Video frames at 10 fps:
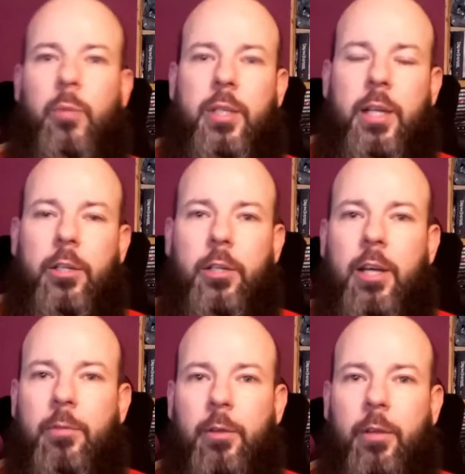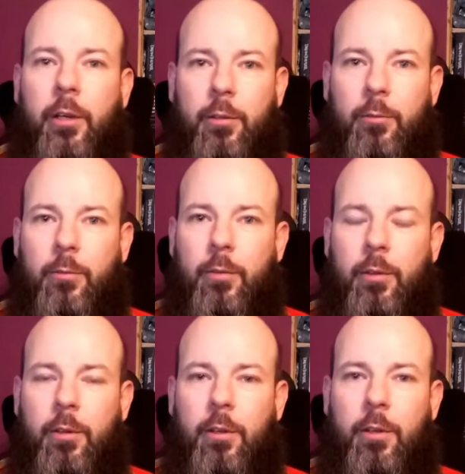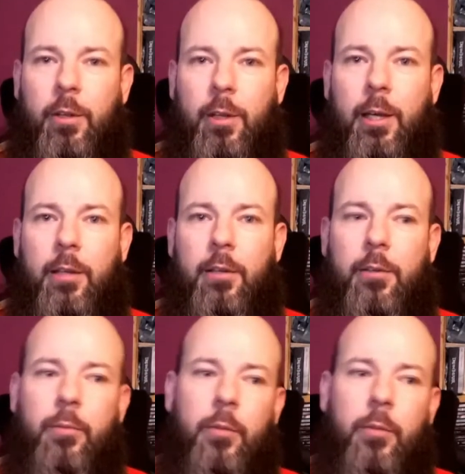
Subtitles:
potentially everything? And